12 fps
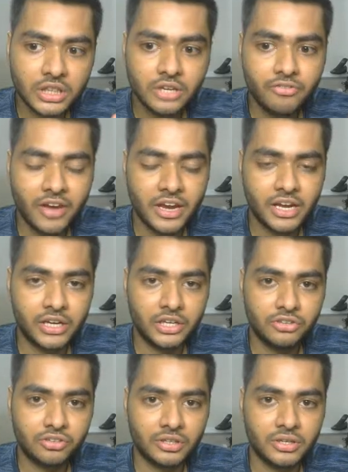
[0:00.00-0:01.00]
the where
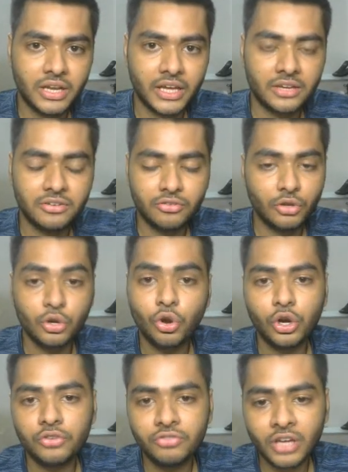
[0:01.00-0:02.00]
condition, like we are
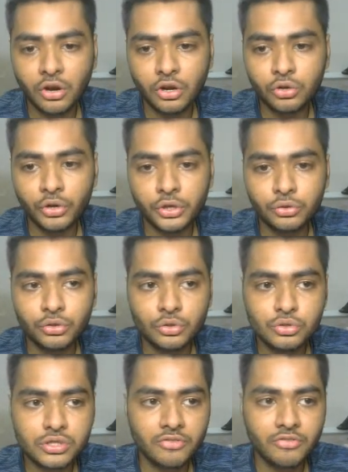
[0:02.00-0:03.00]
not going to
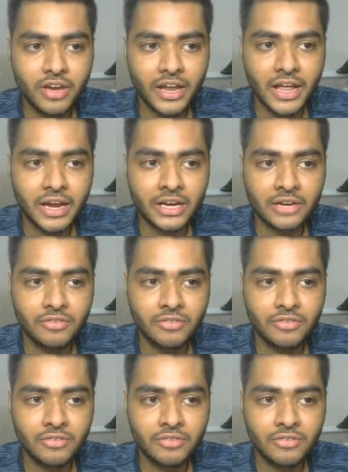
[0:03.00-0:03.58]
use the where, and it